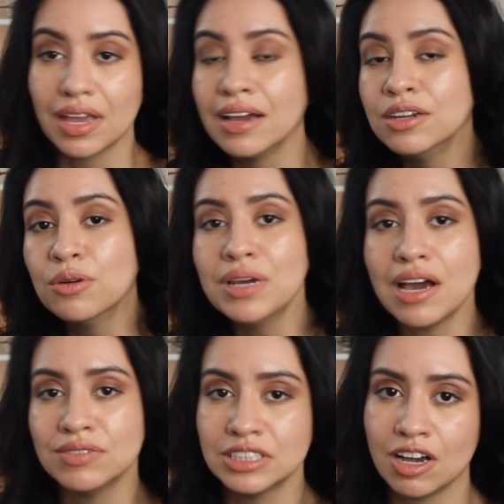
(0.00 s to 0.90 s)
I know we
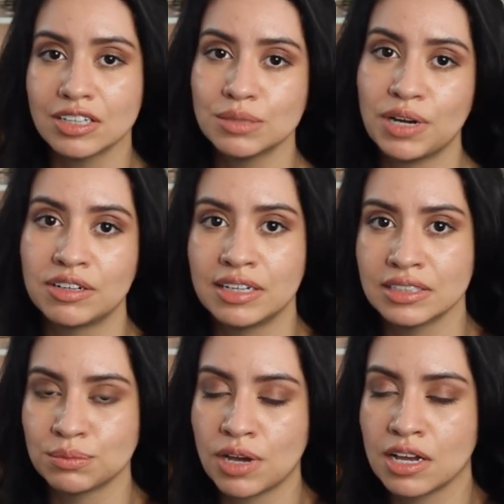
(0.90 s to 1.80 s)
haven't talked about it
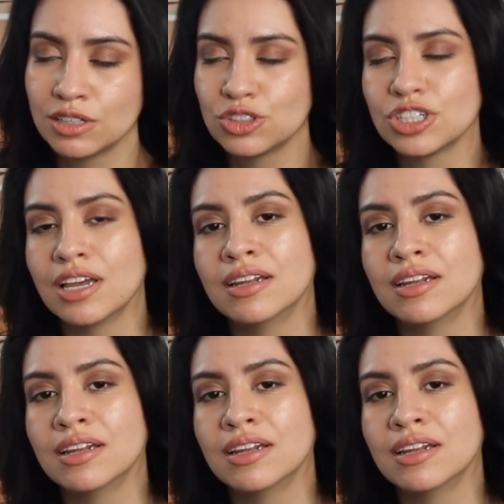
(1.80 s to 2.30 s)
as much,